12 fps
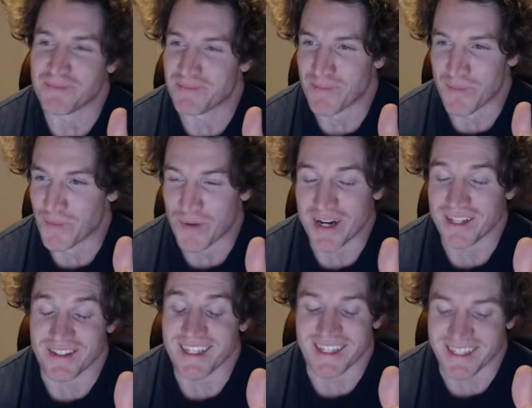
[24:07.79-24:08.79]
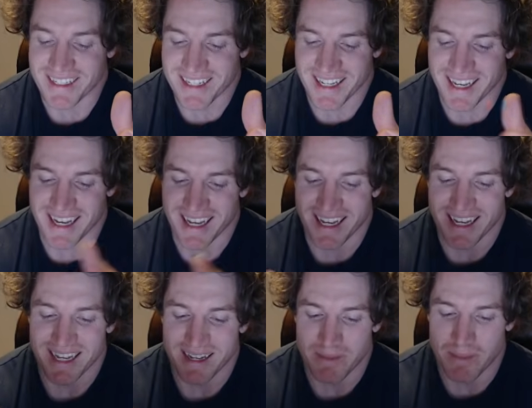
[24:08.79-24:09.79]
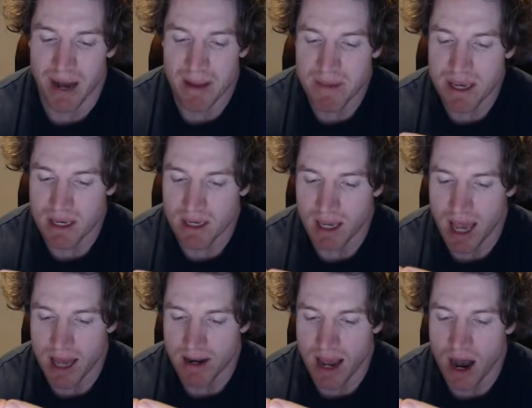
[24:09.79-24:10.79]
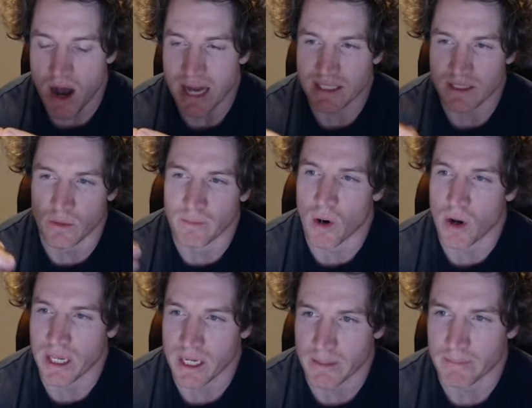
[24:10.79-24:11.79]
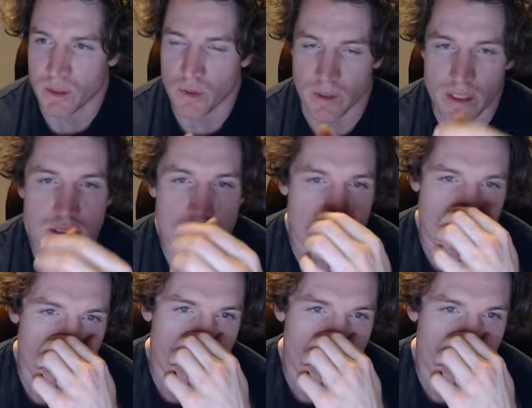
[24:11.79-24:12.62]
breathed in by me, and now I need to embody and imbue it in a way